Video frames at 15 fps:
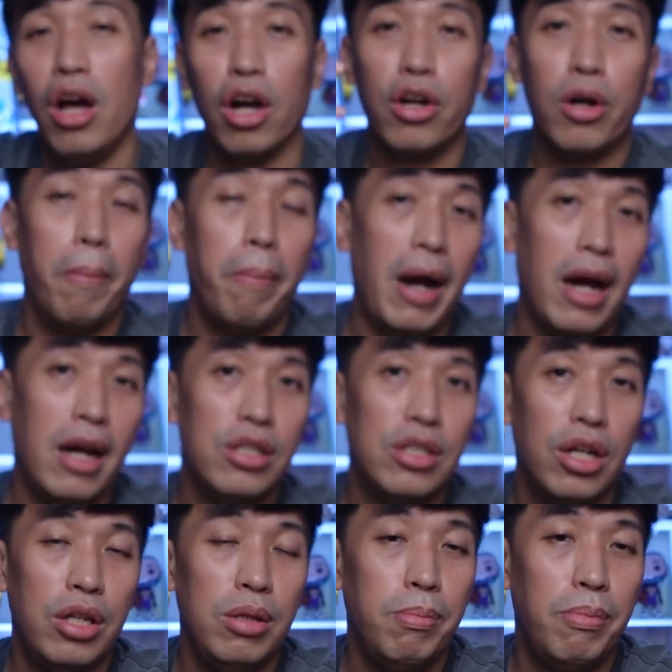a
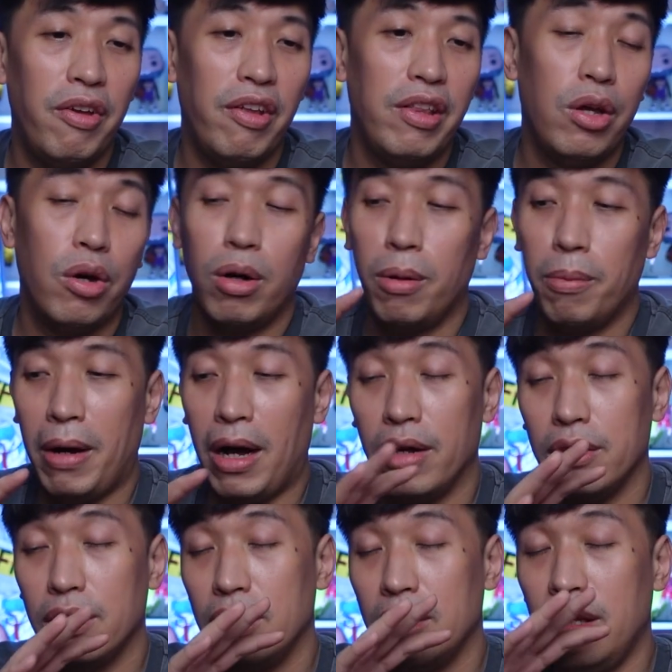comparison video
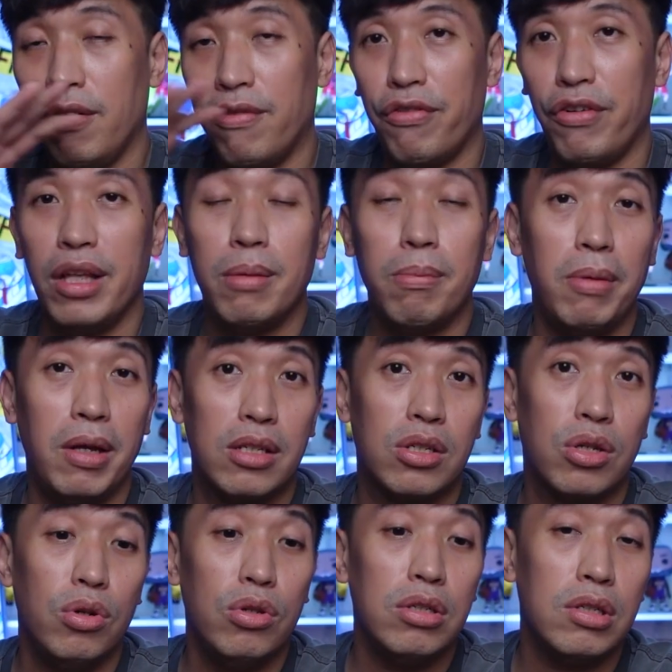about different
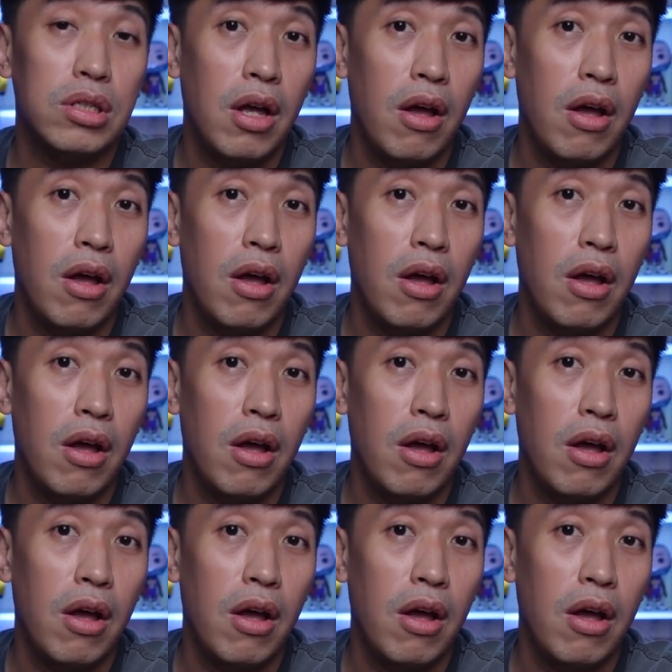midsoles